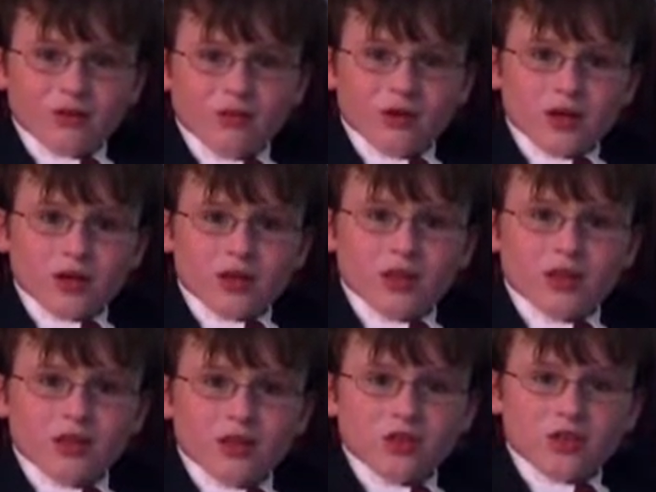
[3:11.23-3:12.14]

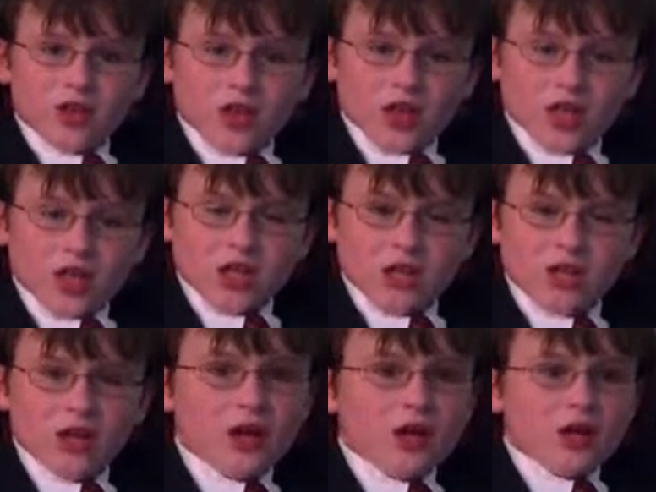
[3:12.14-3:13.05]
was just
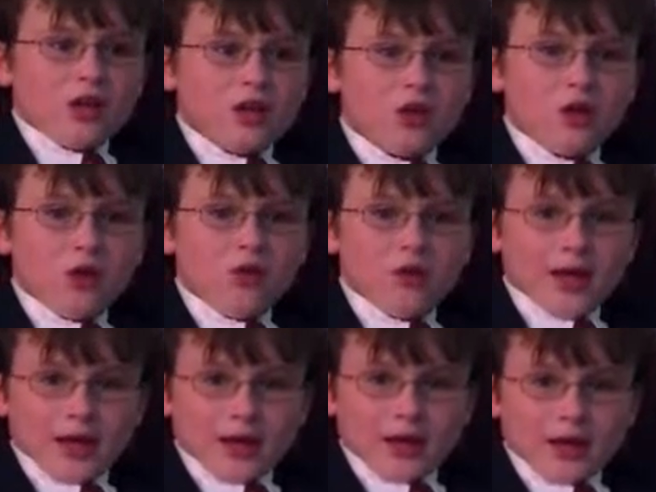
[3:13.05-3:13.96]

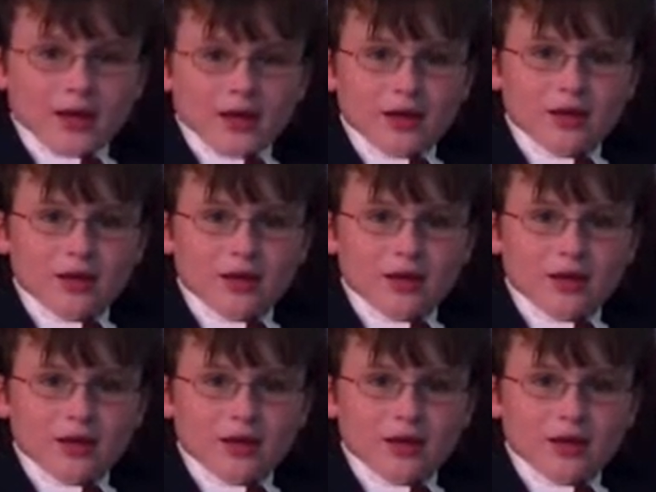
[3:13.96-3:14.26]
joking.